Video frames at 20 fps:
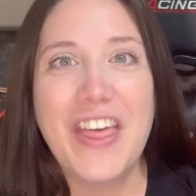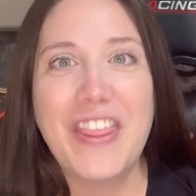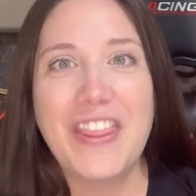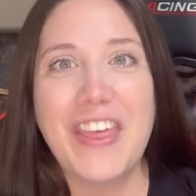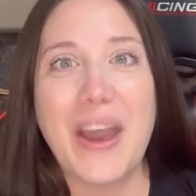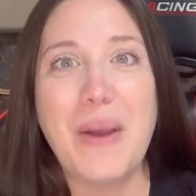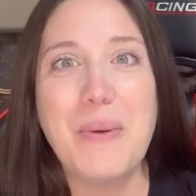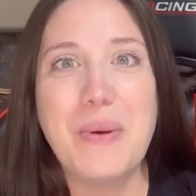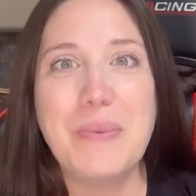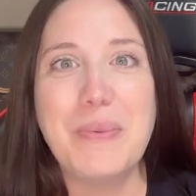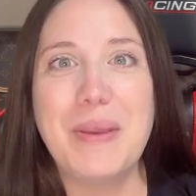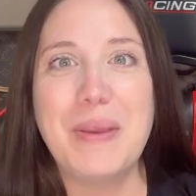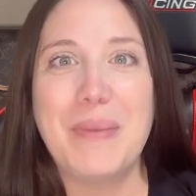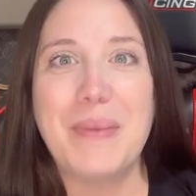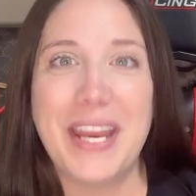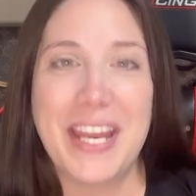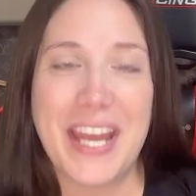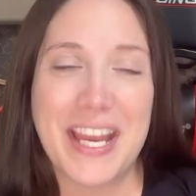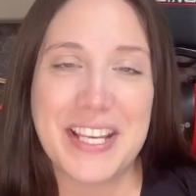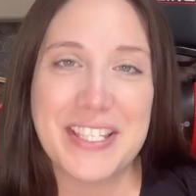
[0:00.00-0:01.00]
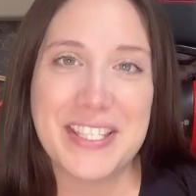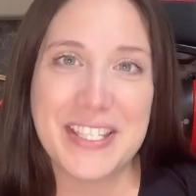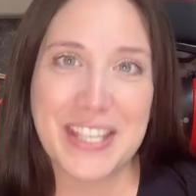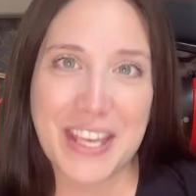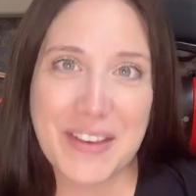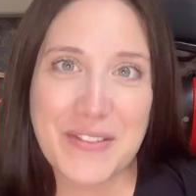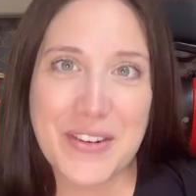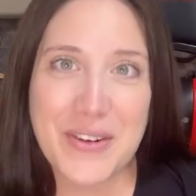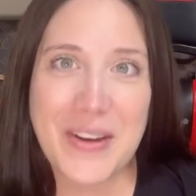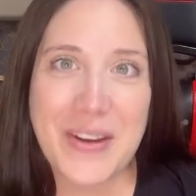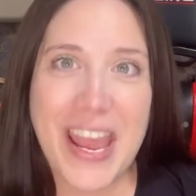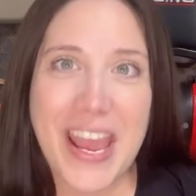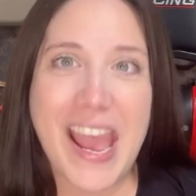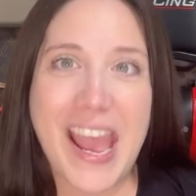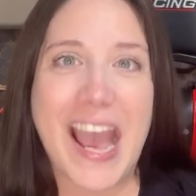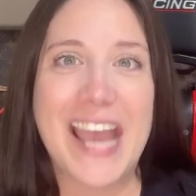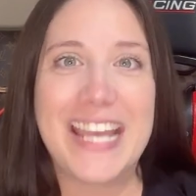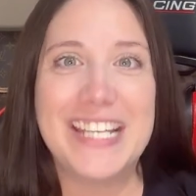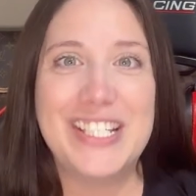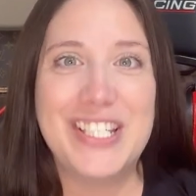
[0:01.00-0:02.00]
That will be my next giveaway.
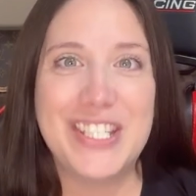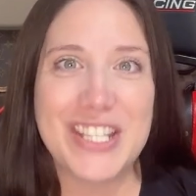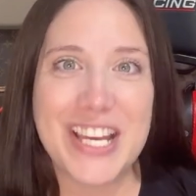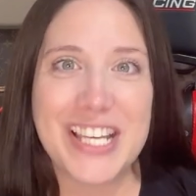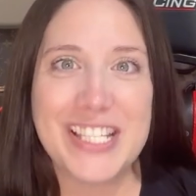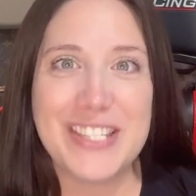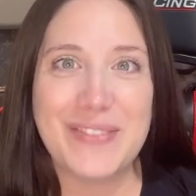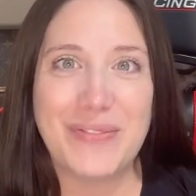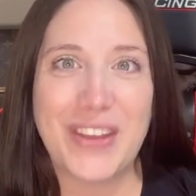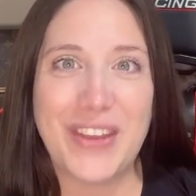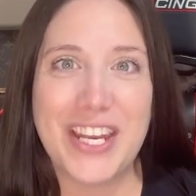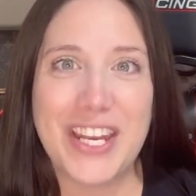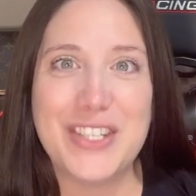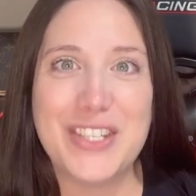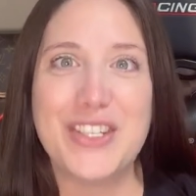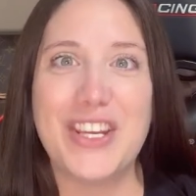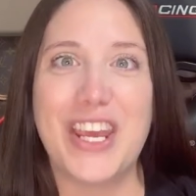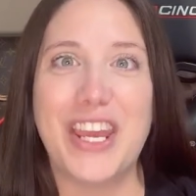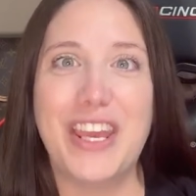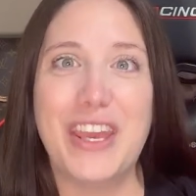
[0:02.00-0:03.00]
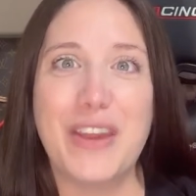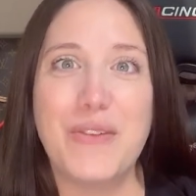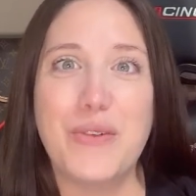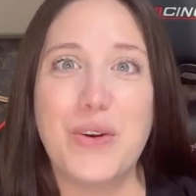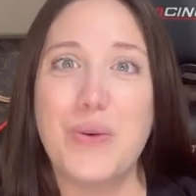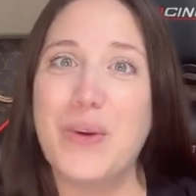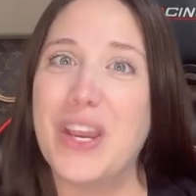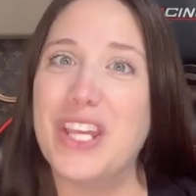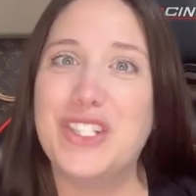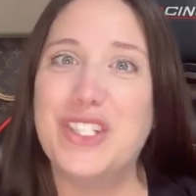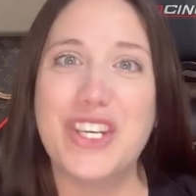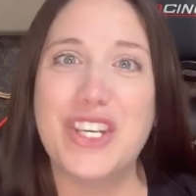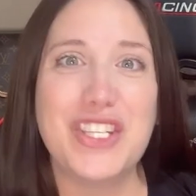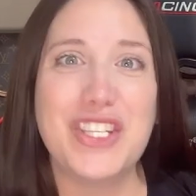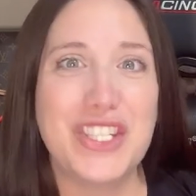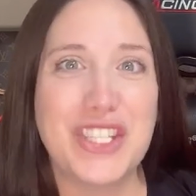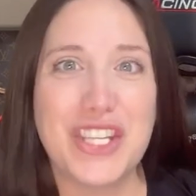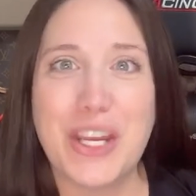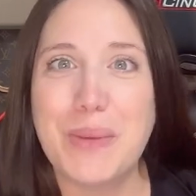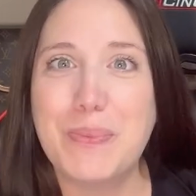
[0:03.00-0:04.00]
I just finished a giveaway,
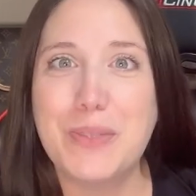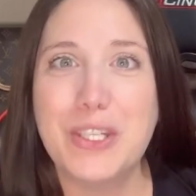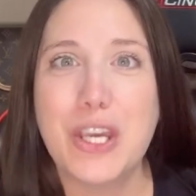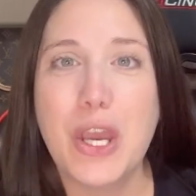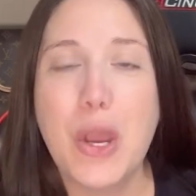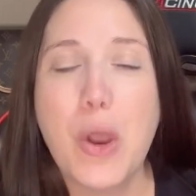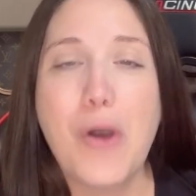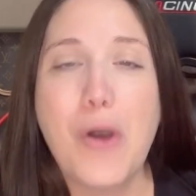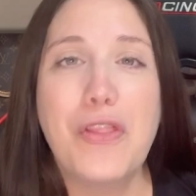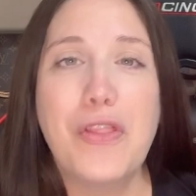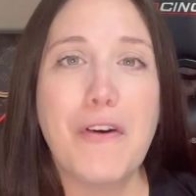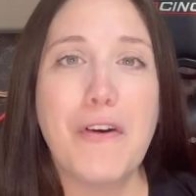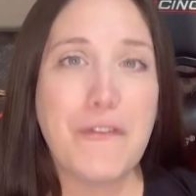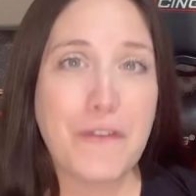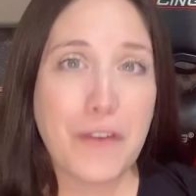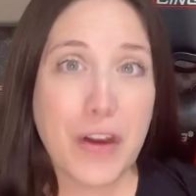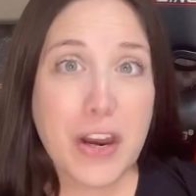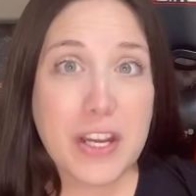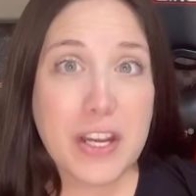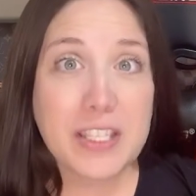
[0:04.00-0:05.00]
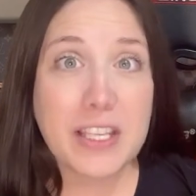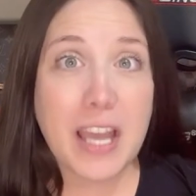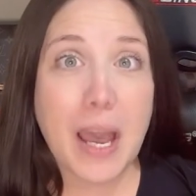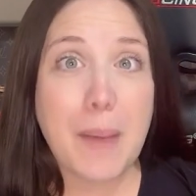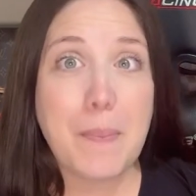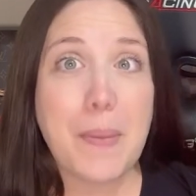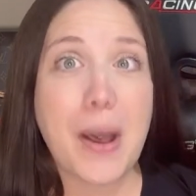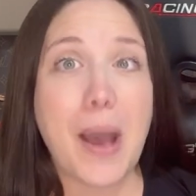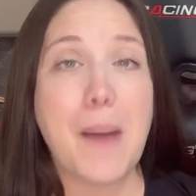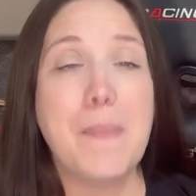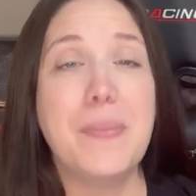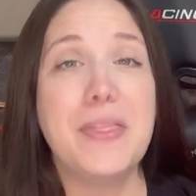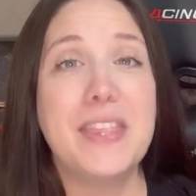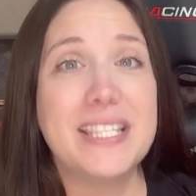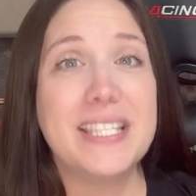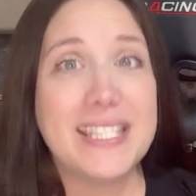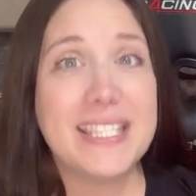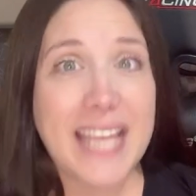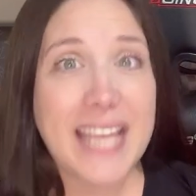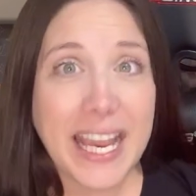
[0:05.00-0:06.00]
just shipped the first cup up. The
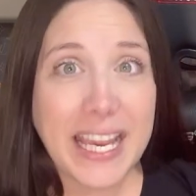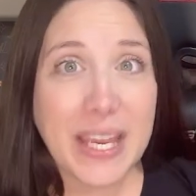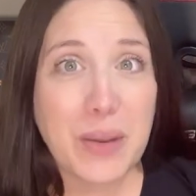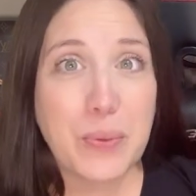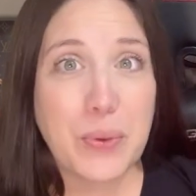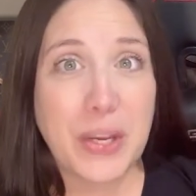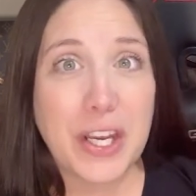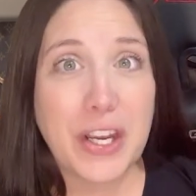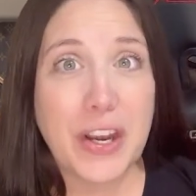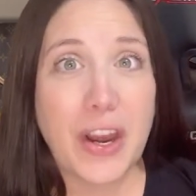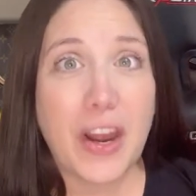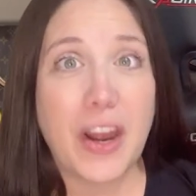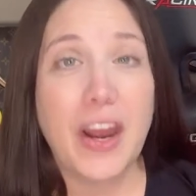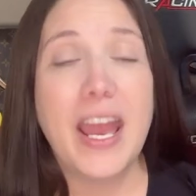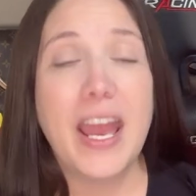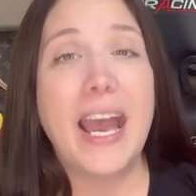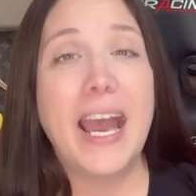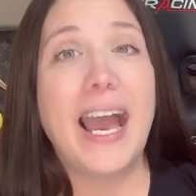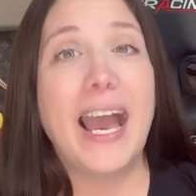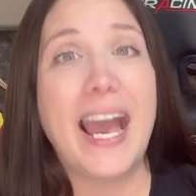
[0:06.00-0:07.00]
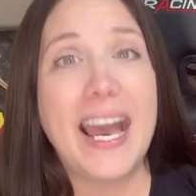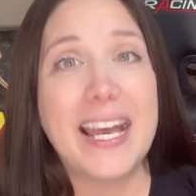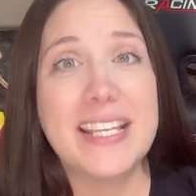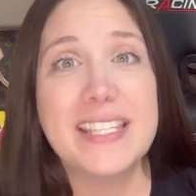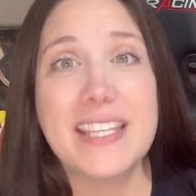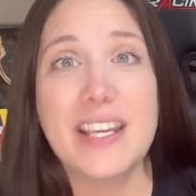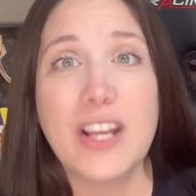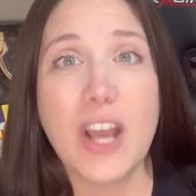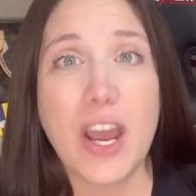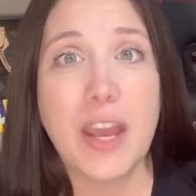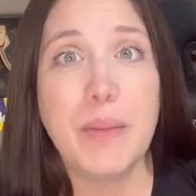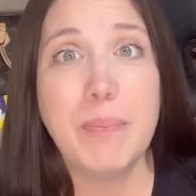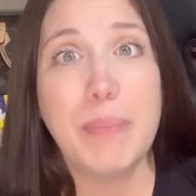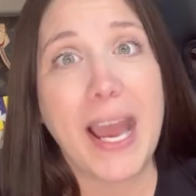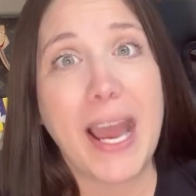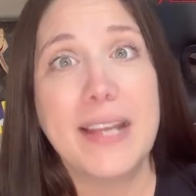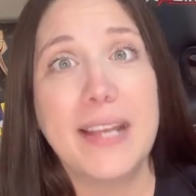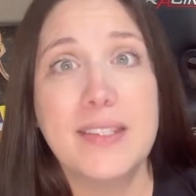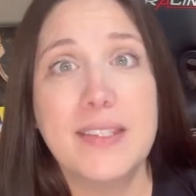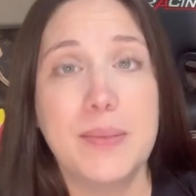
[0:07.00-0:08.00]
second winner hasn't gotten
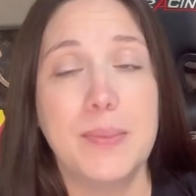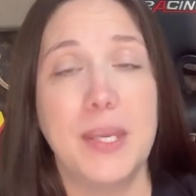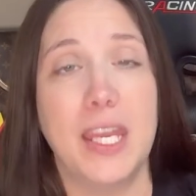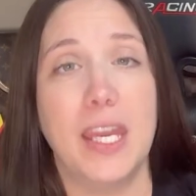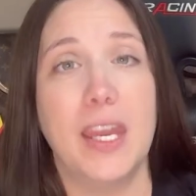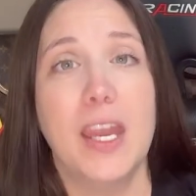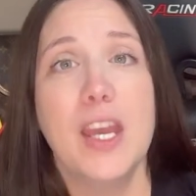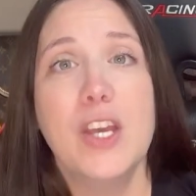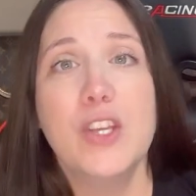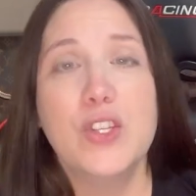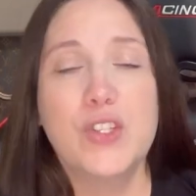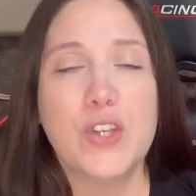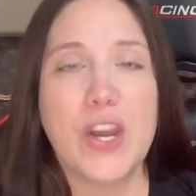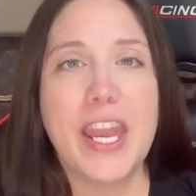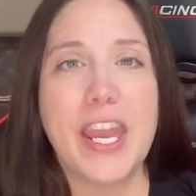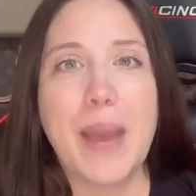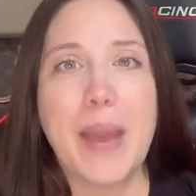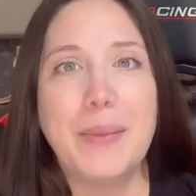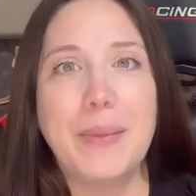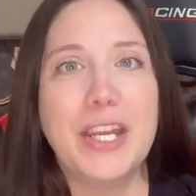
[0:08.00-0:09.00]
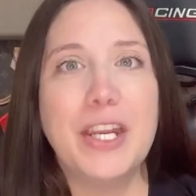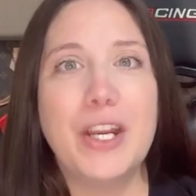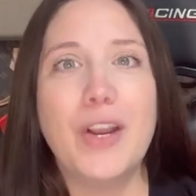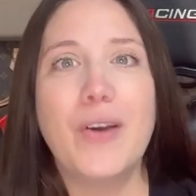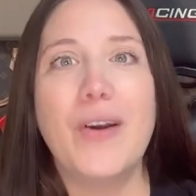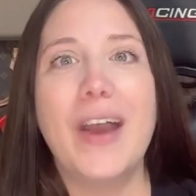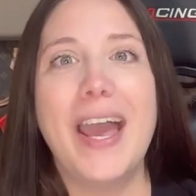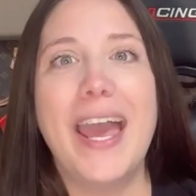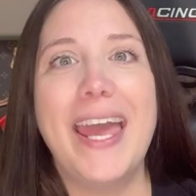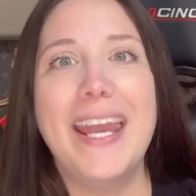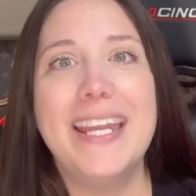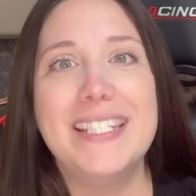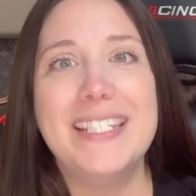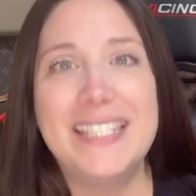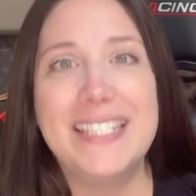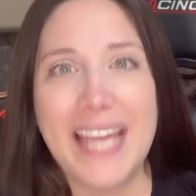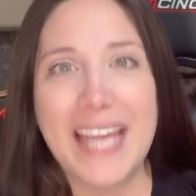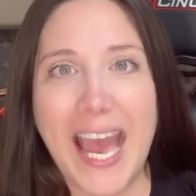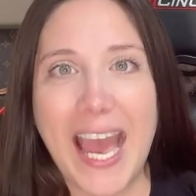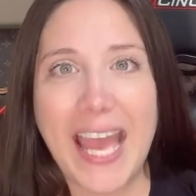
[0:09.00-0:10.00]
back to me. So I am gonna go ahead
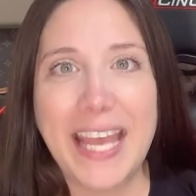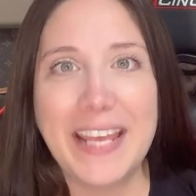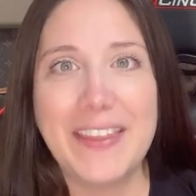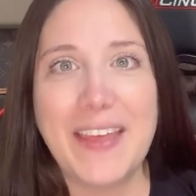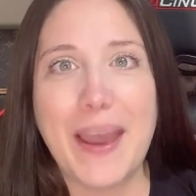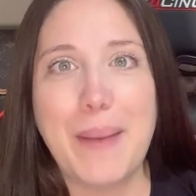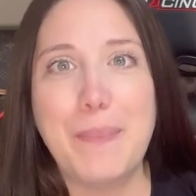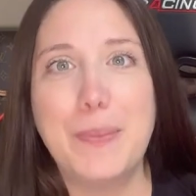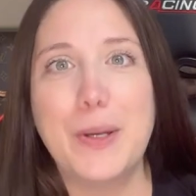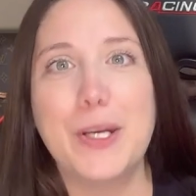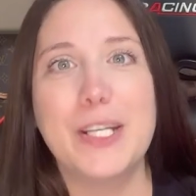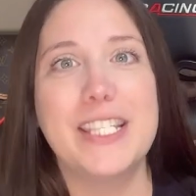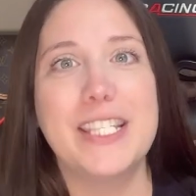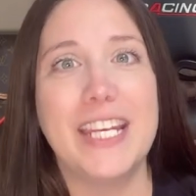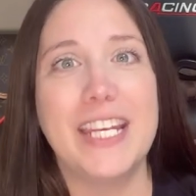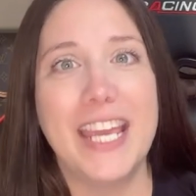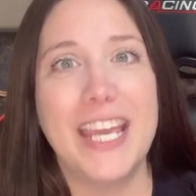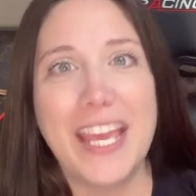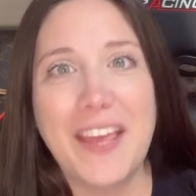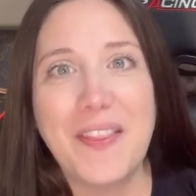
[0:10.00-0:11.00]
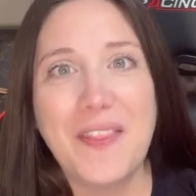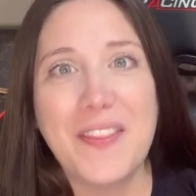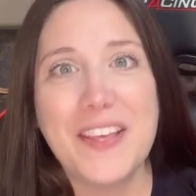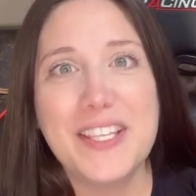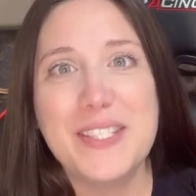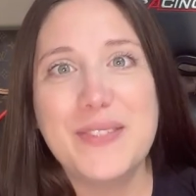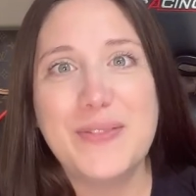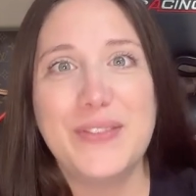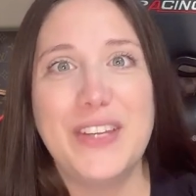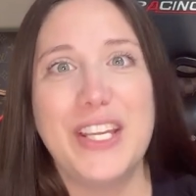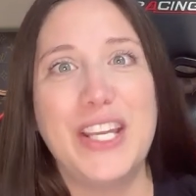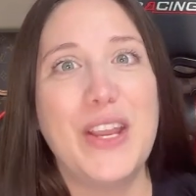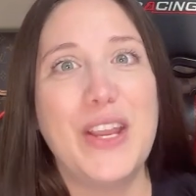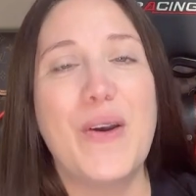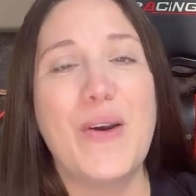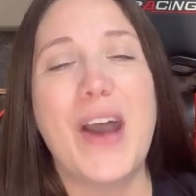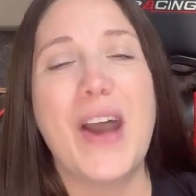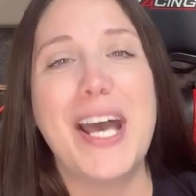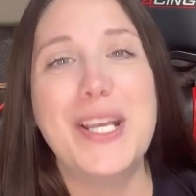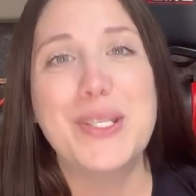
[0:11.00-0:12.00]
and tag that person in this
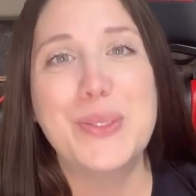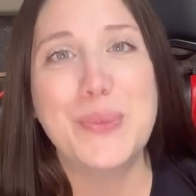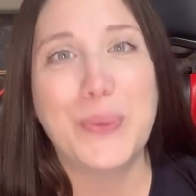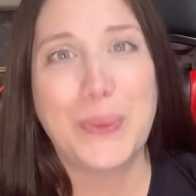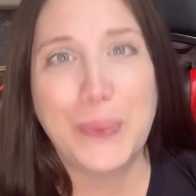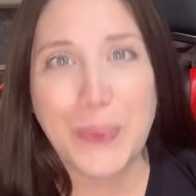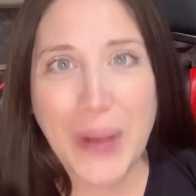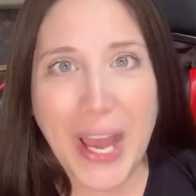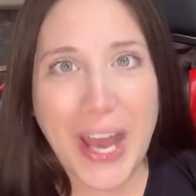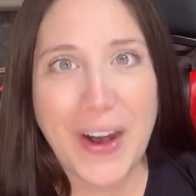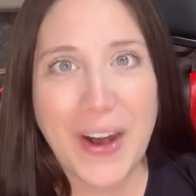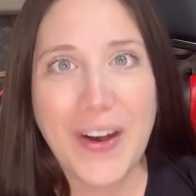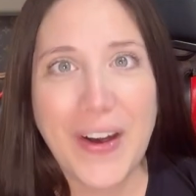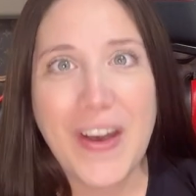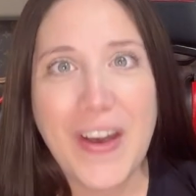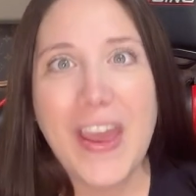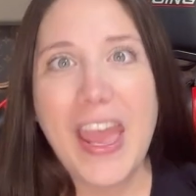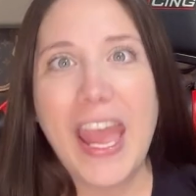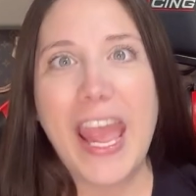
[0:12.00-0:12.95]
video as well.